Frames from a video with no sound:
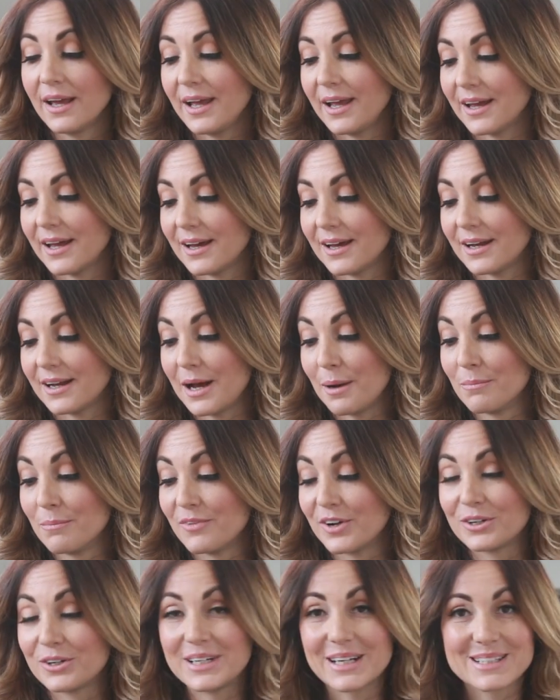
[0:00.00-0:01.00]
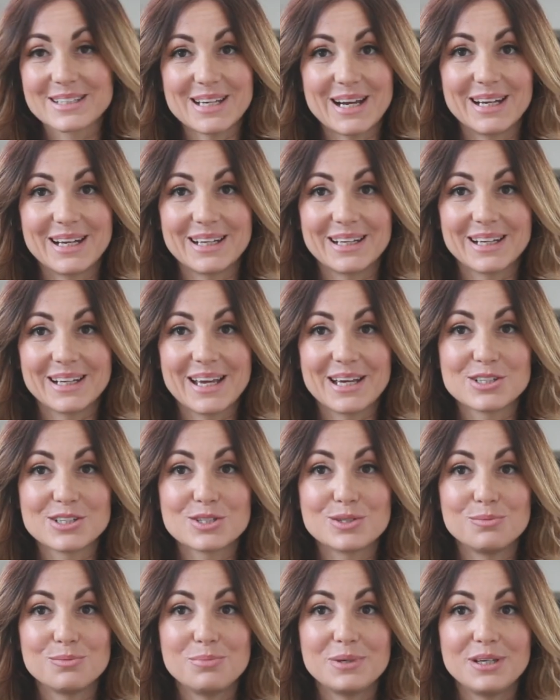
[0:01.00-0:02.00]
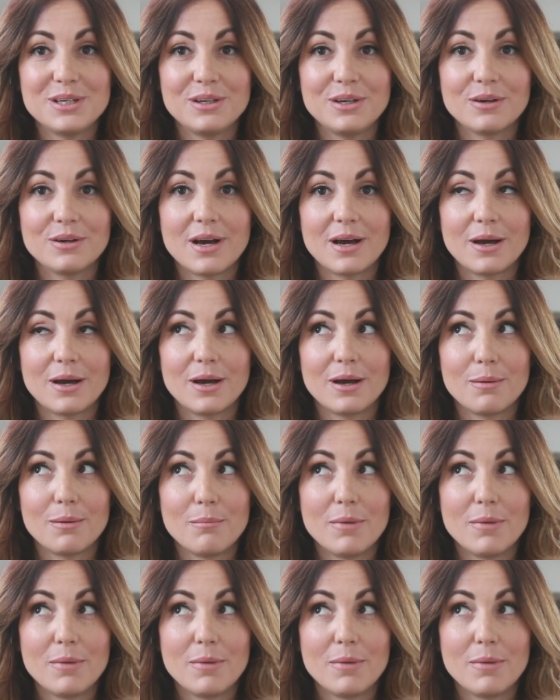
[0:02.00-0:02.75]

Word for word: And I'm very excited again to be uh,